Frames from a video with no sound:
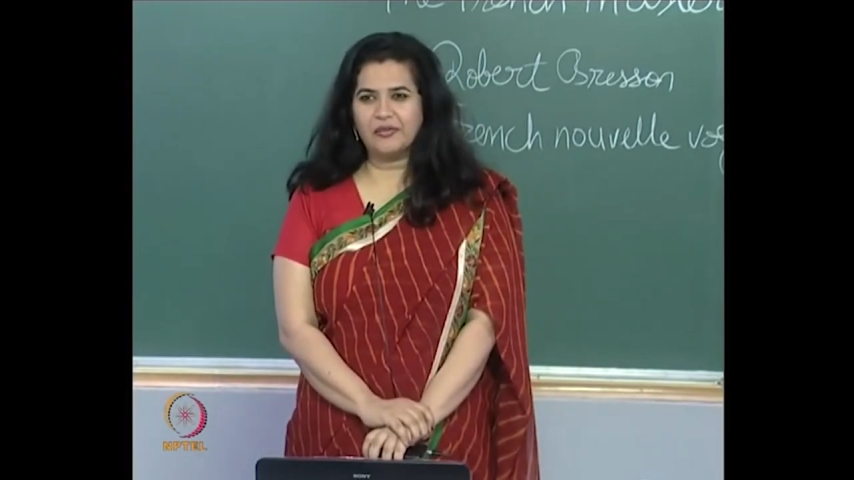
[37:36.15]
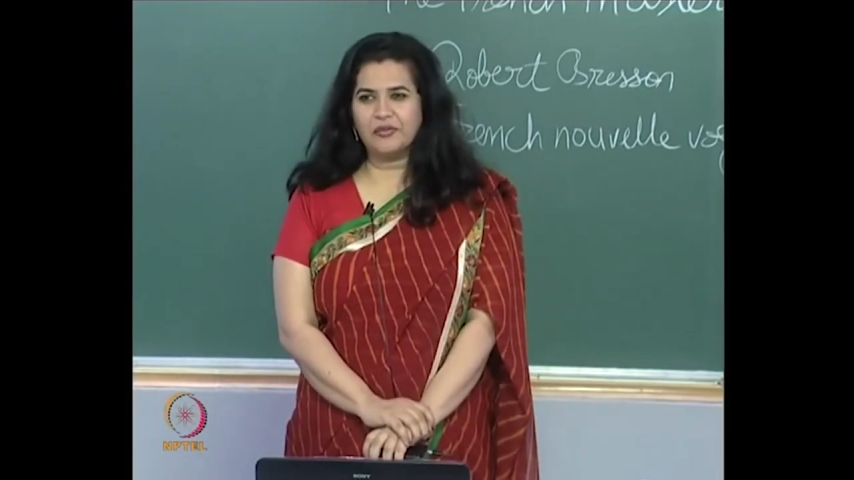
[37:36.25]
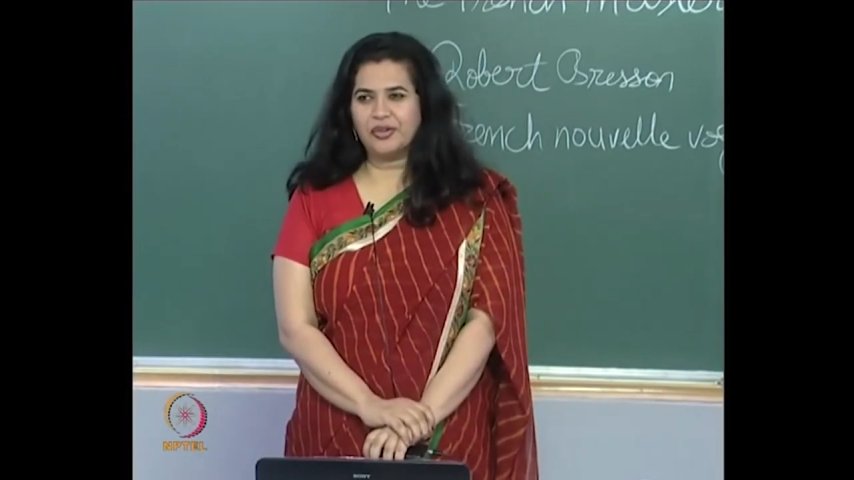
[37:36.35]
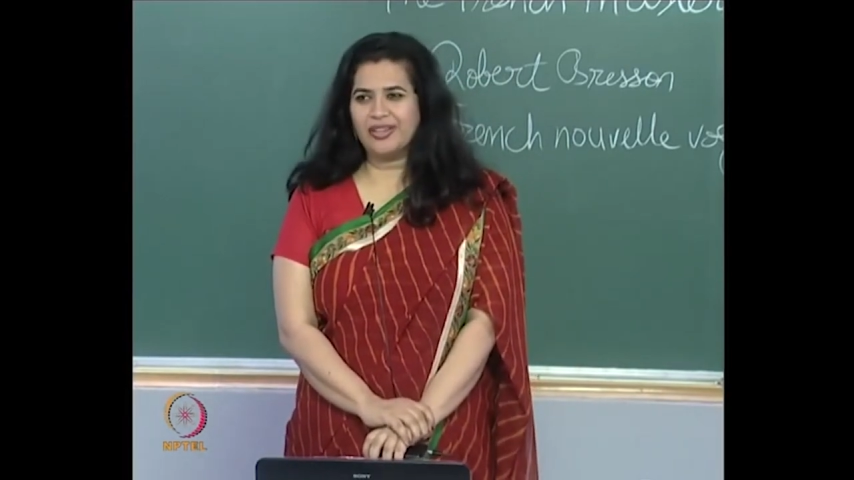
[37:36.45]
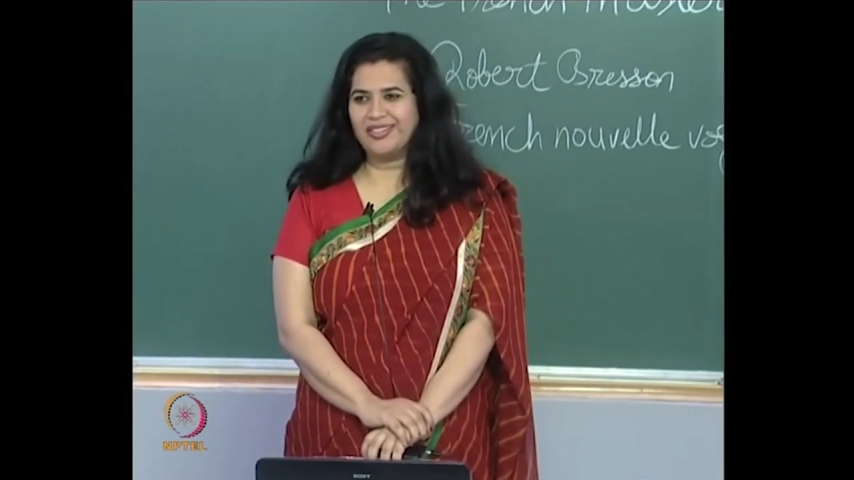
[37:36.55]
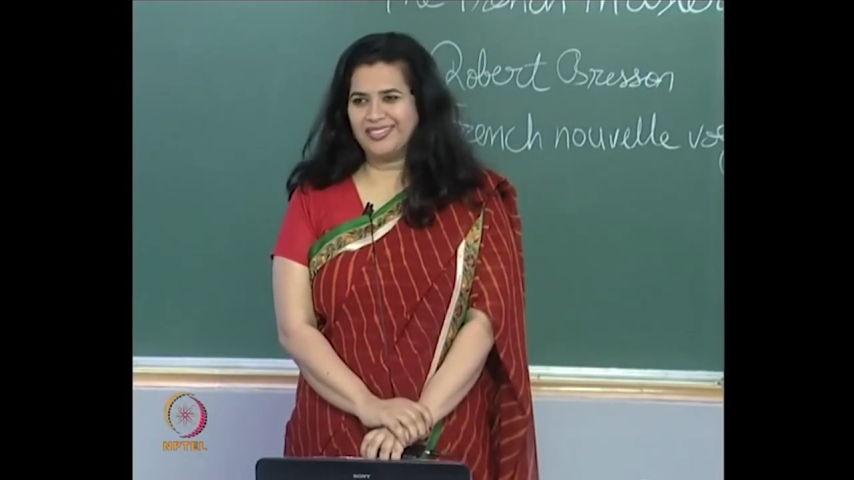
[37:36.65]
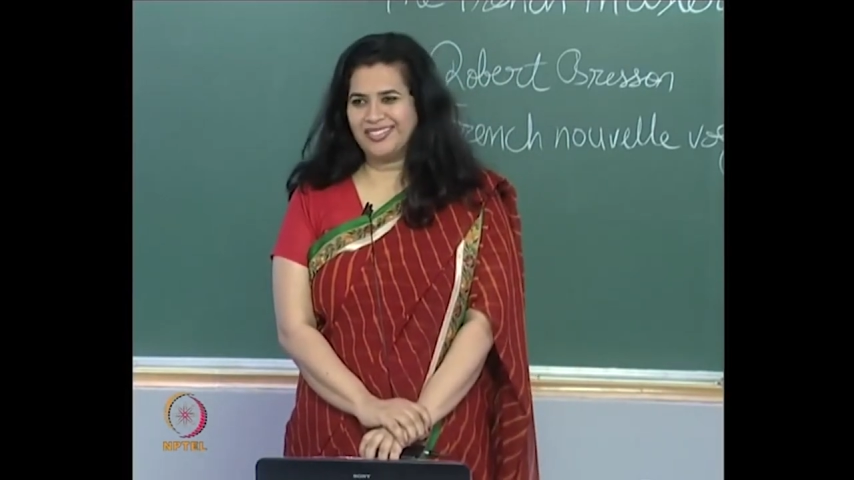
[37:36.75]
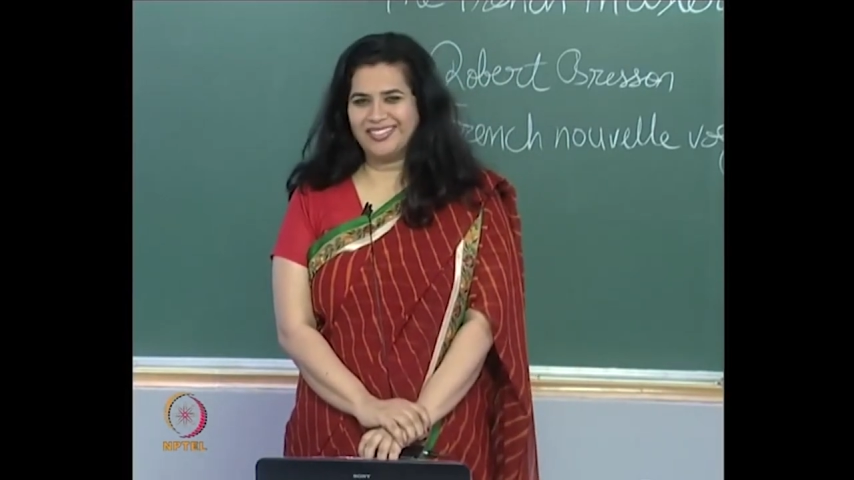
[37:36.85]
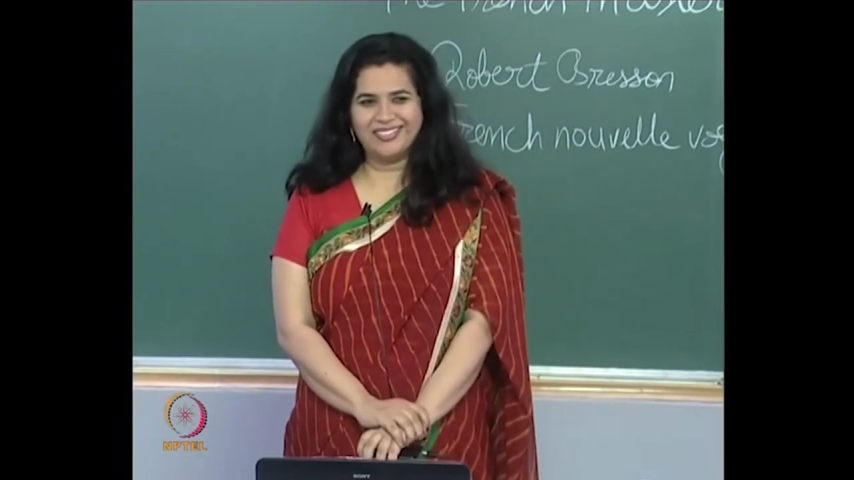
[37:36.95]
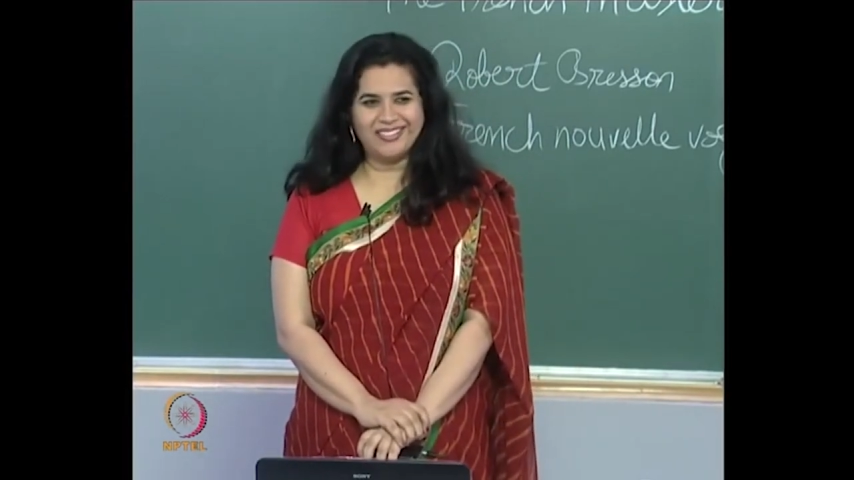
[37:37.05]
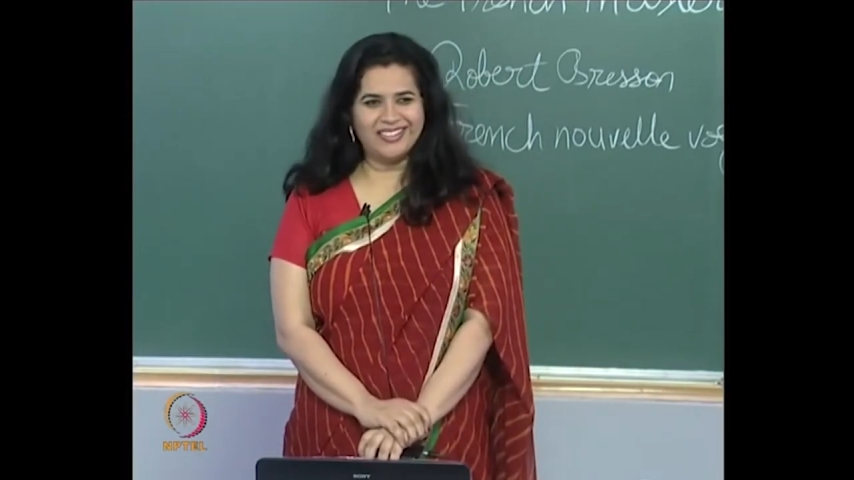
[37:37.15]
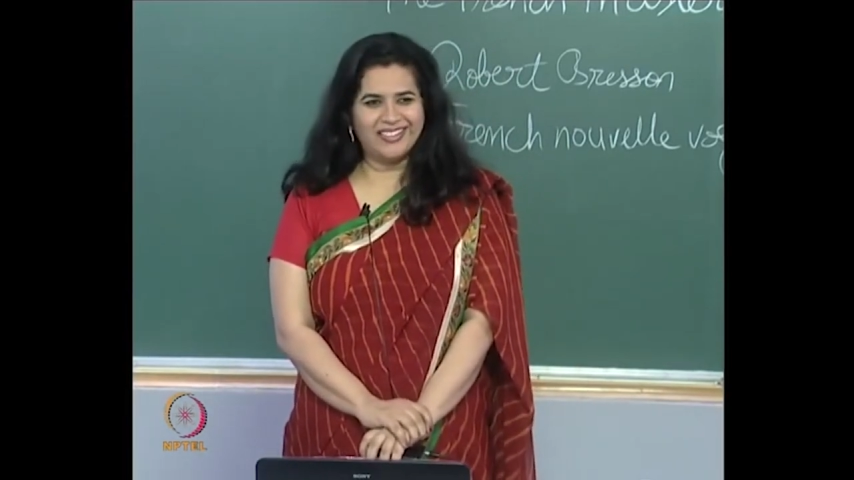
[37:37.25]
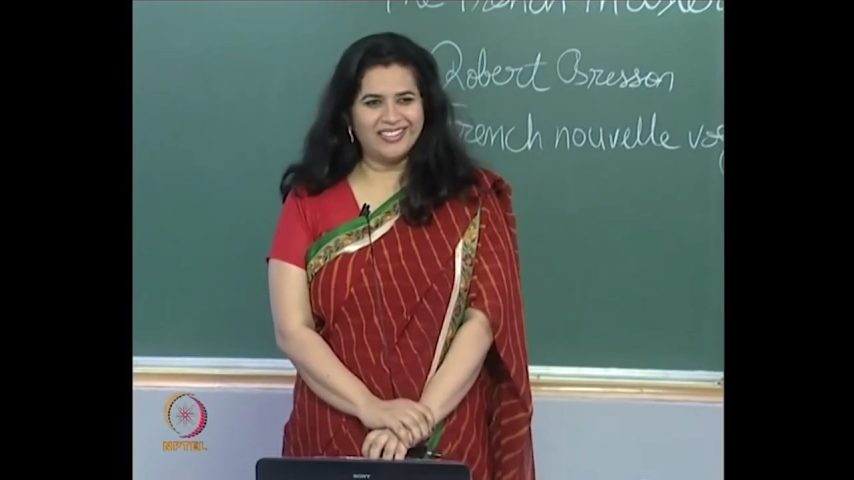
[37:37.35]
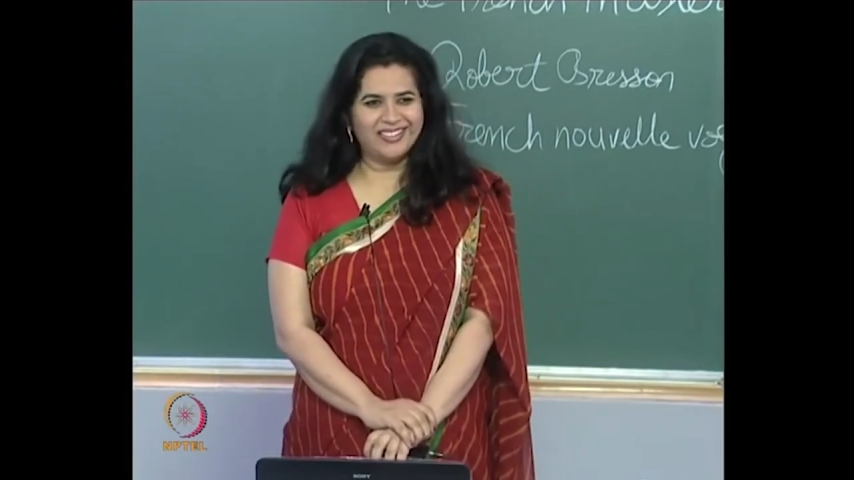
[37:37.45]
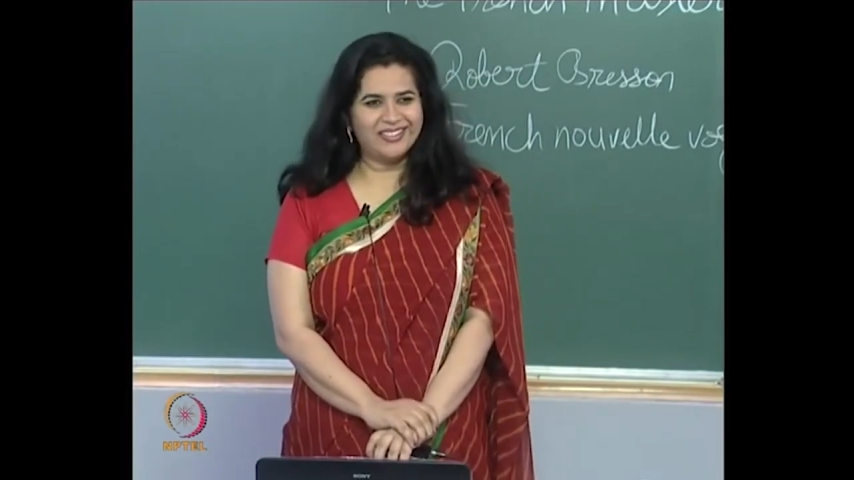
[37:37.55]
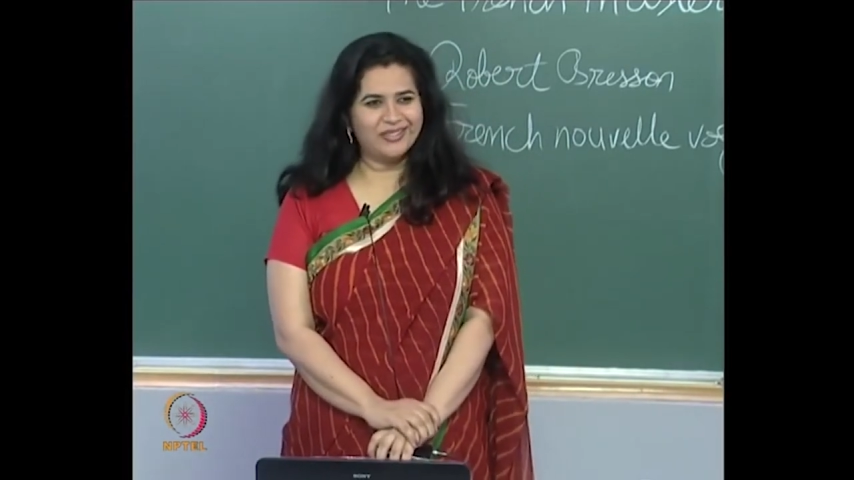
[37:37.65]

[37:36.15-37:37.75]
vocation, this is a career.